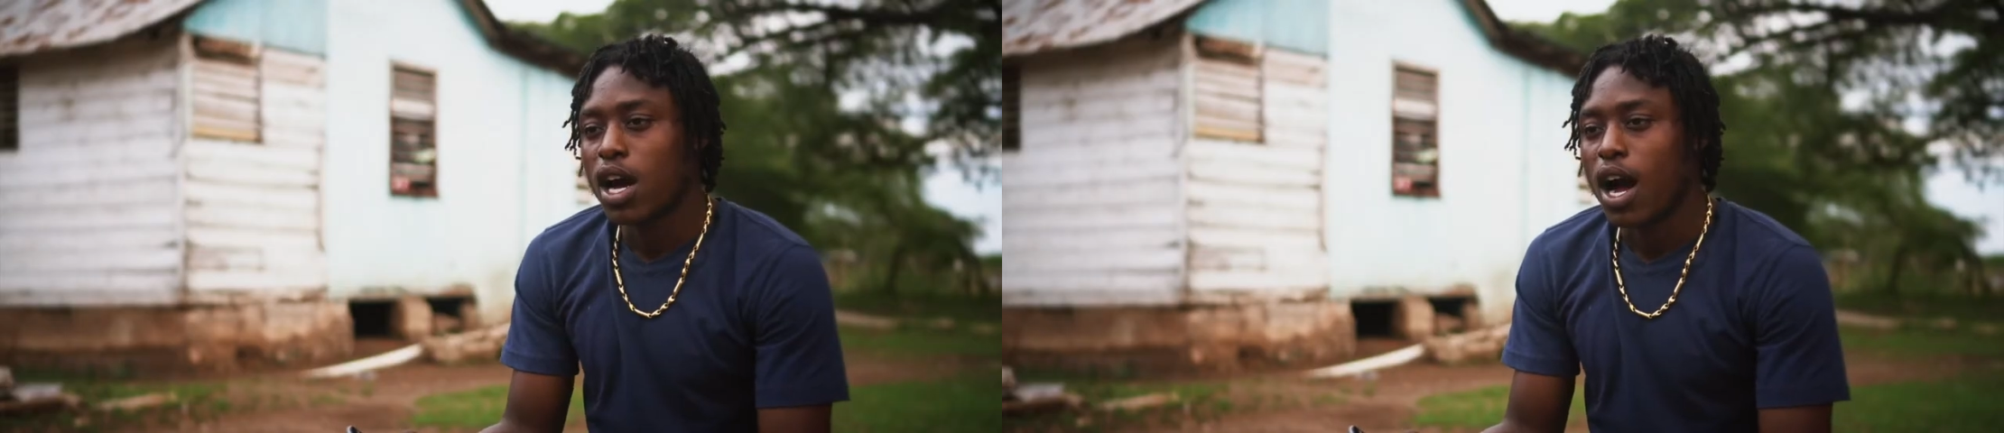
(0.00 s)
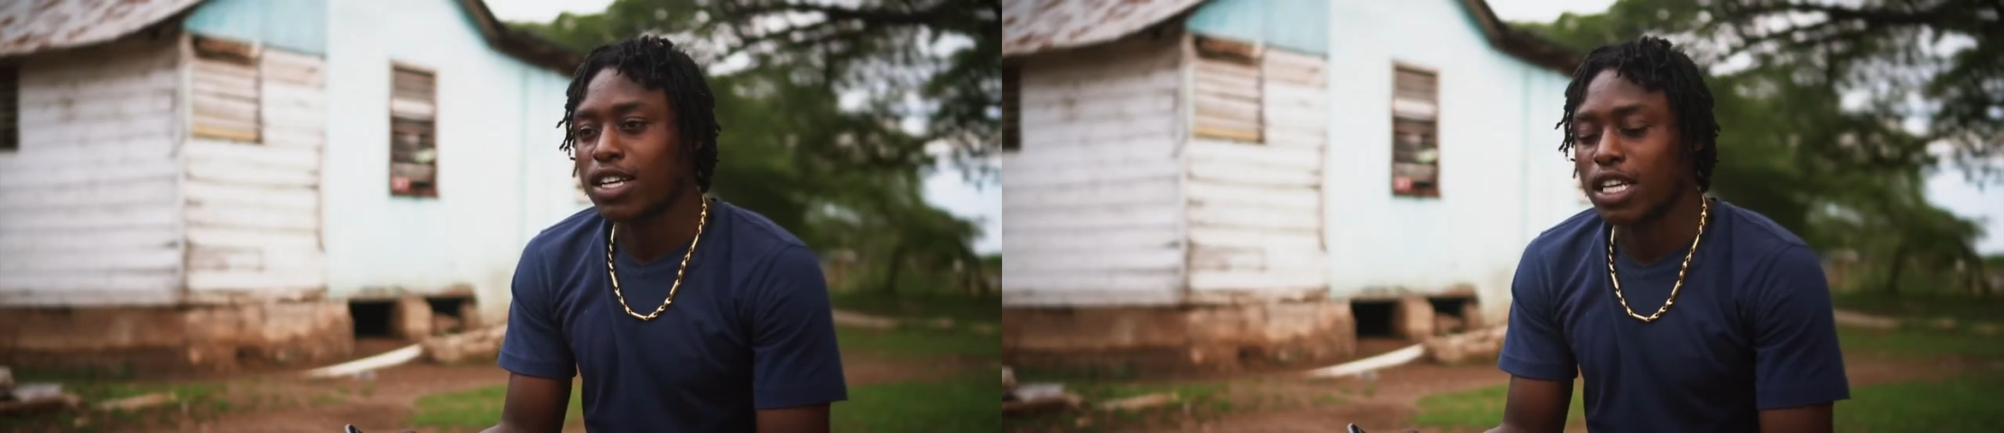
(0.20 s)

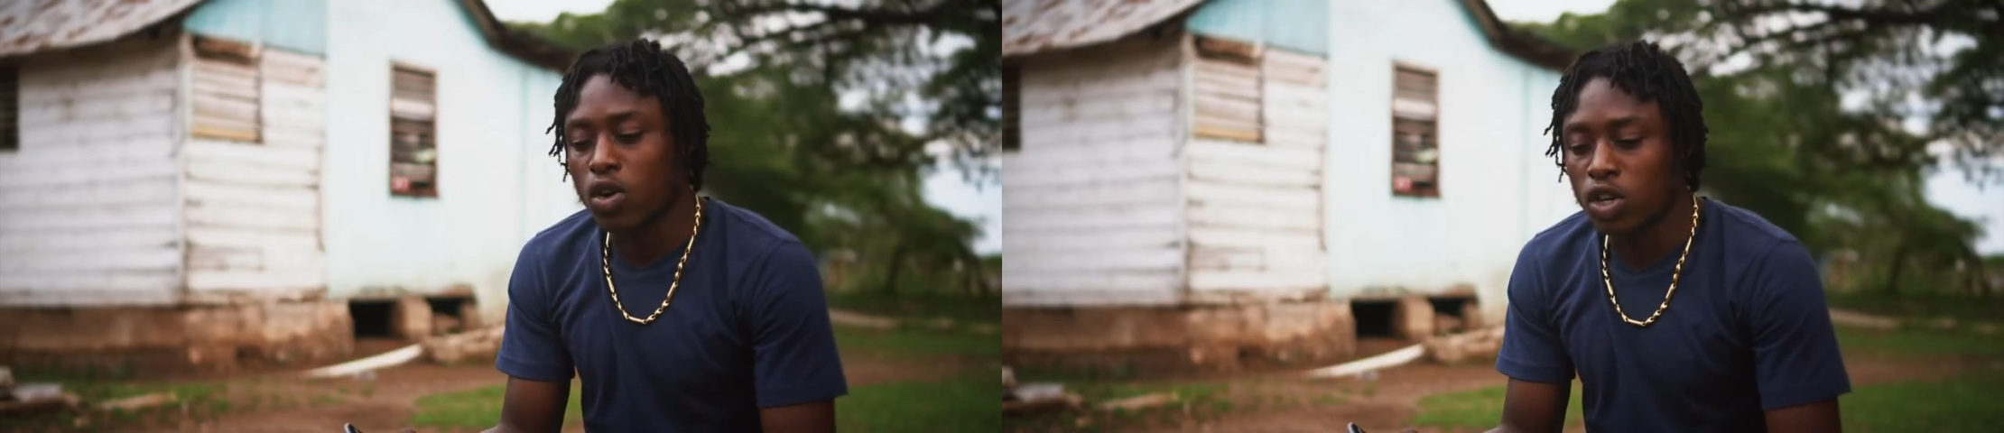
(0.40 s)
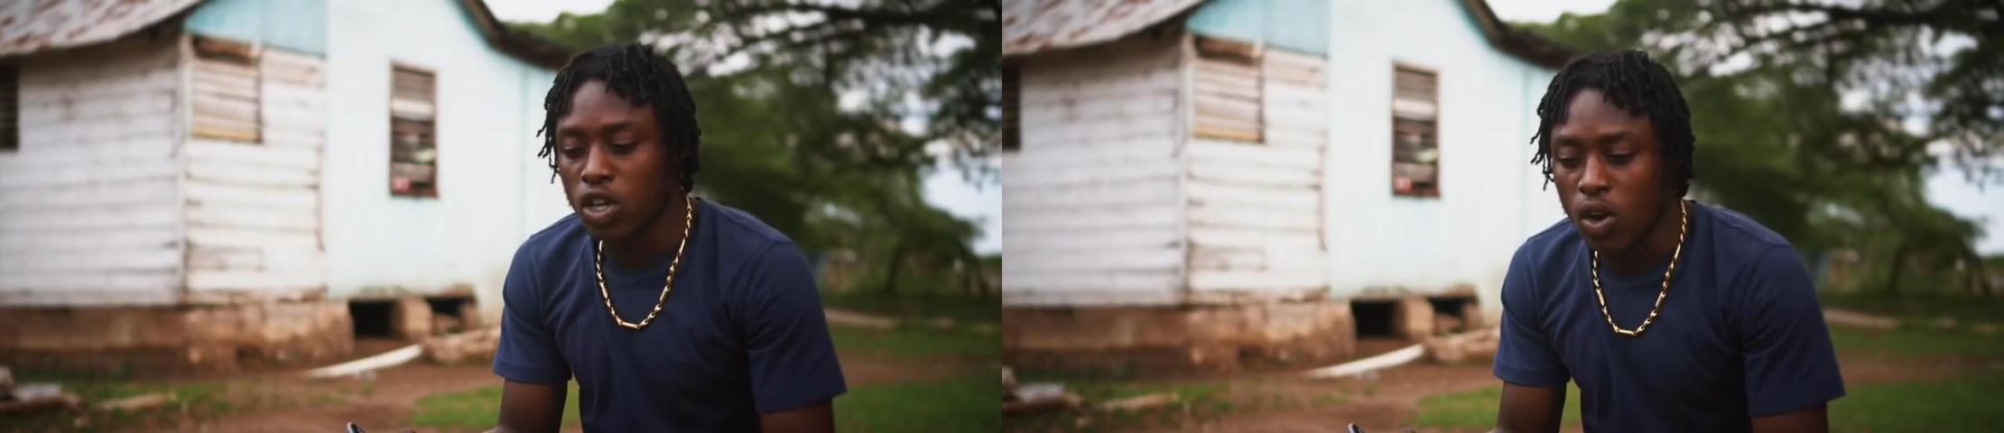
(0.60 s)
as I
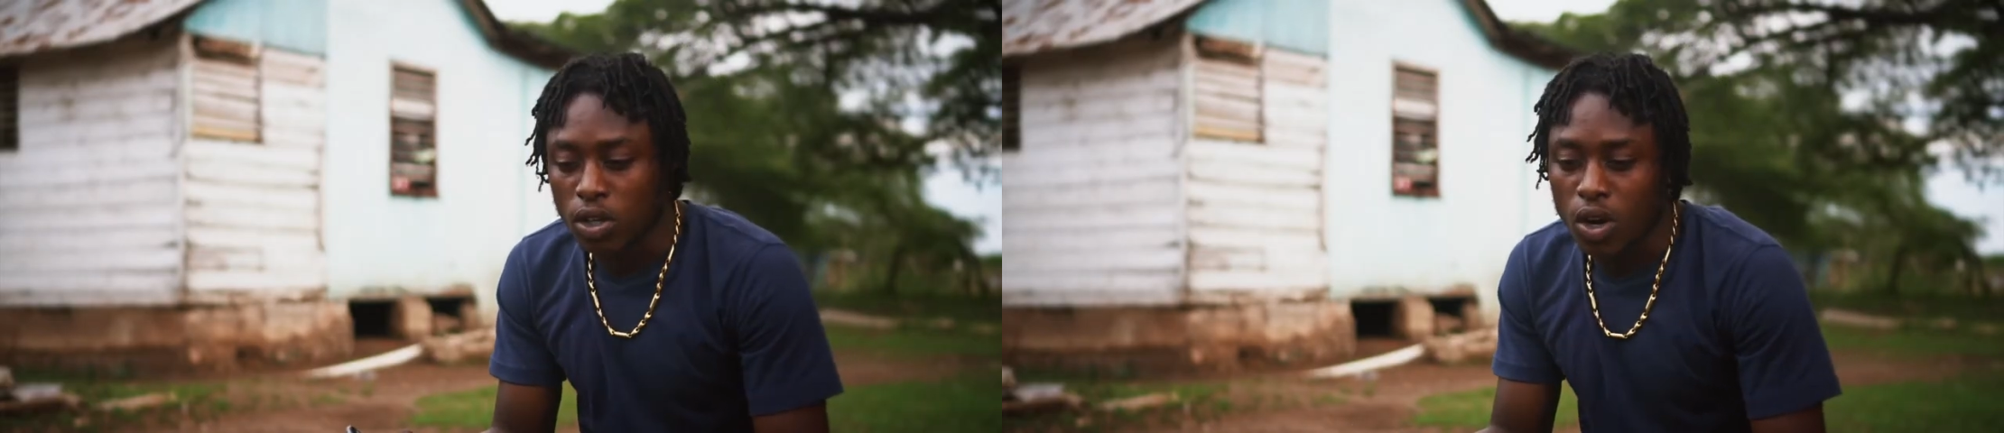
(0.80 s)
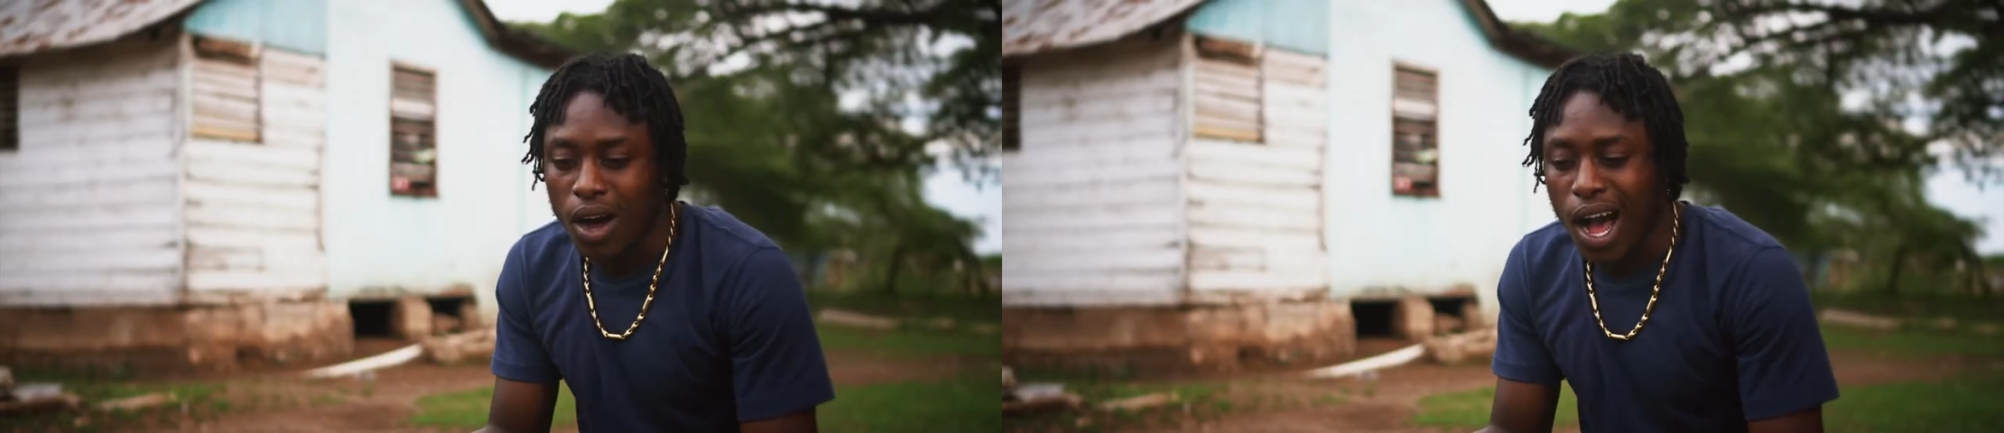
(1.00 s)
look at
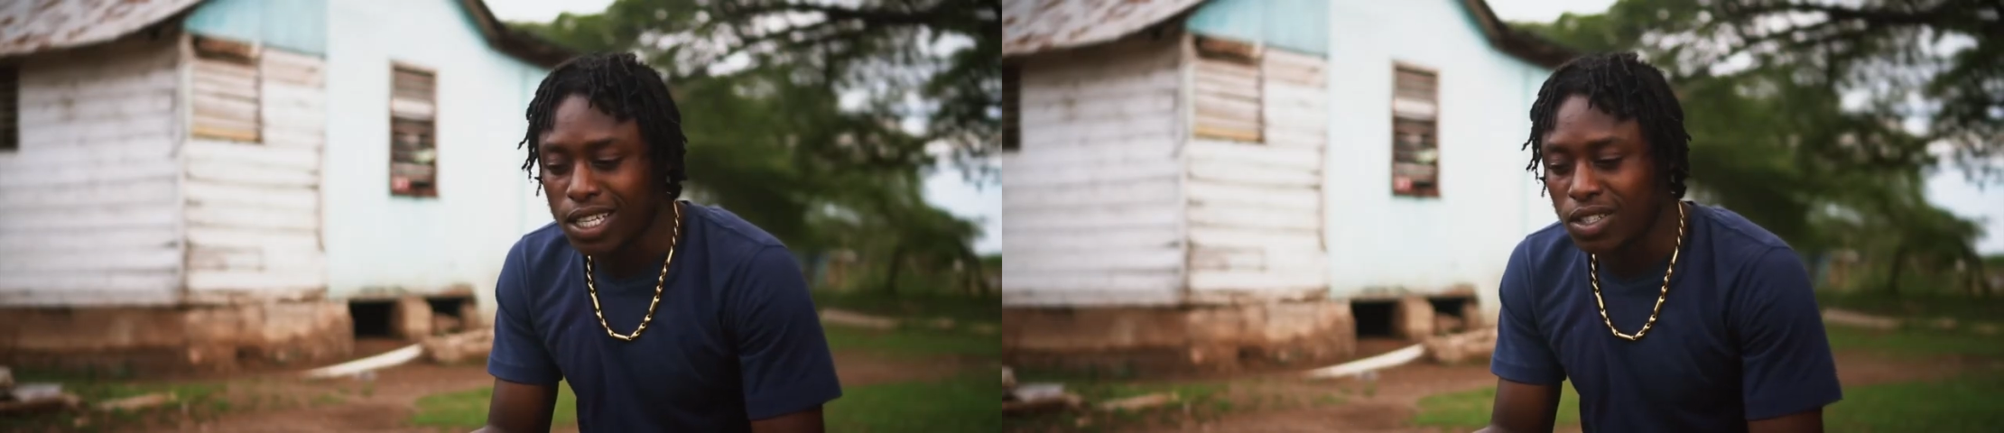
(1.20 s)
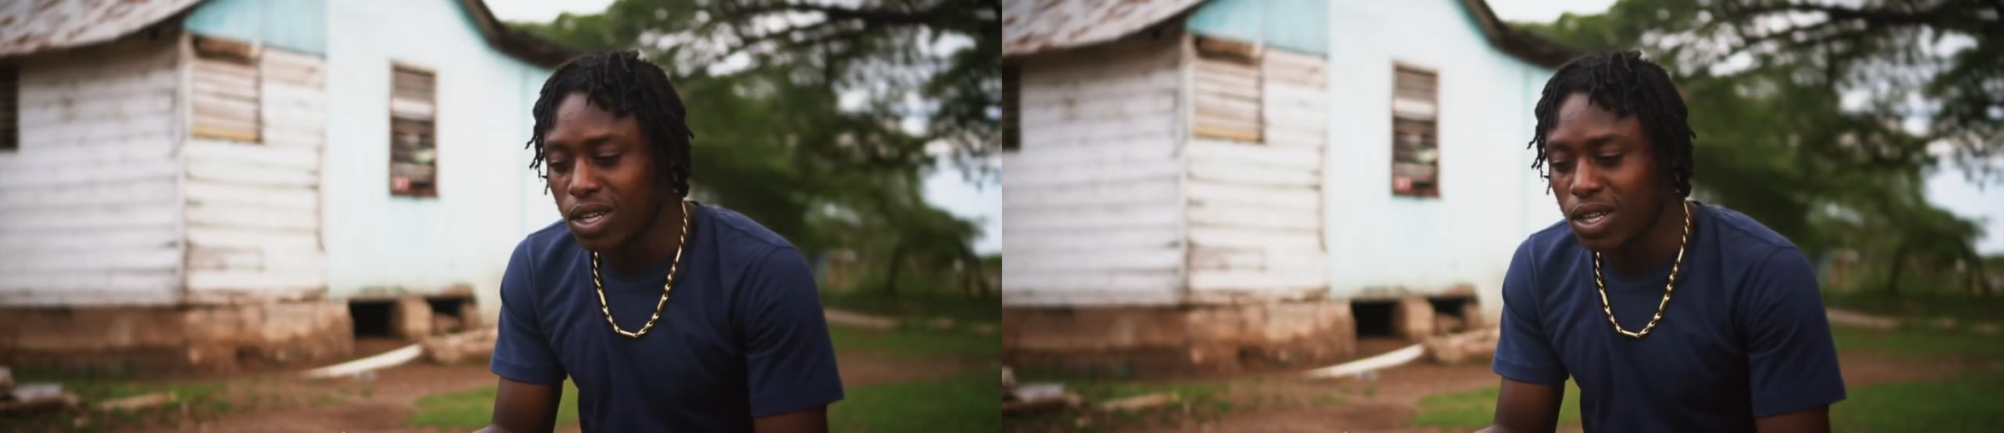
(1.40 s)
young artists,